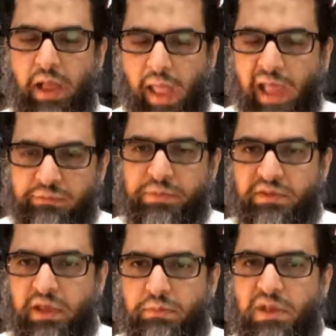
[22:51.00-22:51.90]
as per
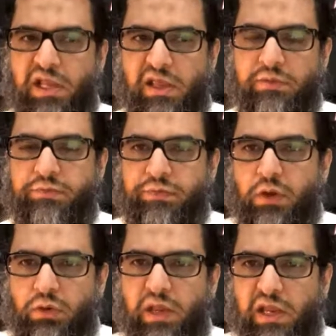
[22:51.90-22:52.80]
their belief,
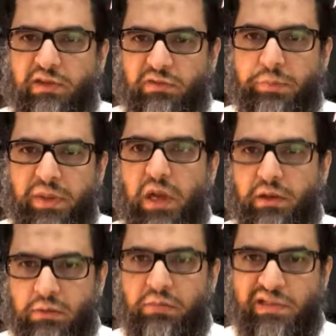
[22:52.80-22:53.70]
he
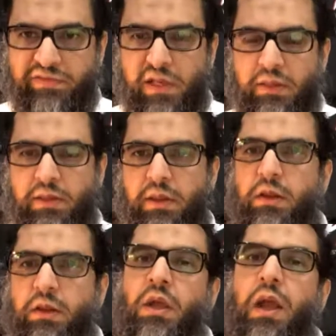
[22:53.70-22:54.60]
disappeared, and we'll see that
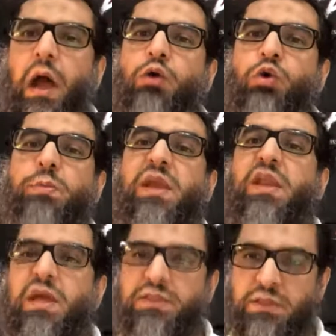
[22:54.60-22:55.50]
then how
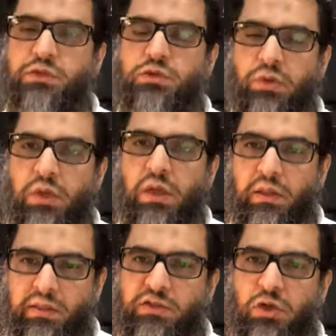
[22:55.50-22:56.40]
Khomeini understood
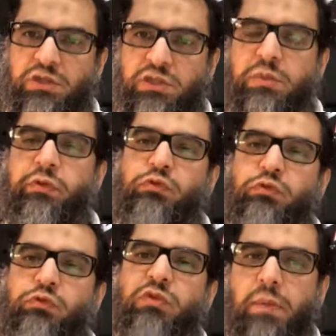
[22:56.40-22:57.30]
this concept of the
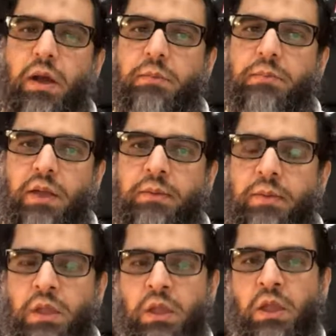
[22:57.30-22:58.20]
12th Imam,
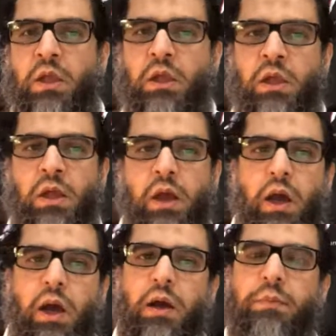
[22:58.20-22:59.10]
yeah.
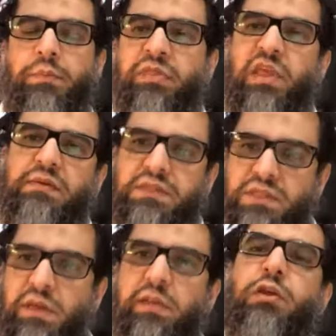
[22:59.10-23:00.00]
There
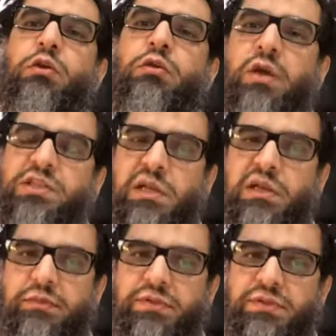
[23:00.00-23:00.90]
were certain
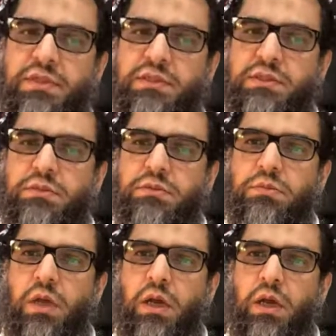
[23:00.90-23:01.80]
theological differences,
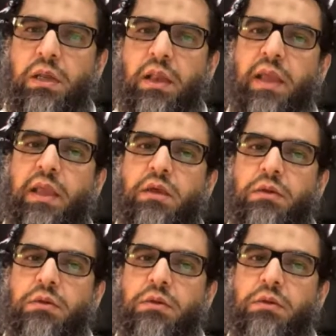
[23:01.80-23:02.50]
like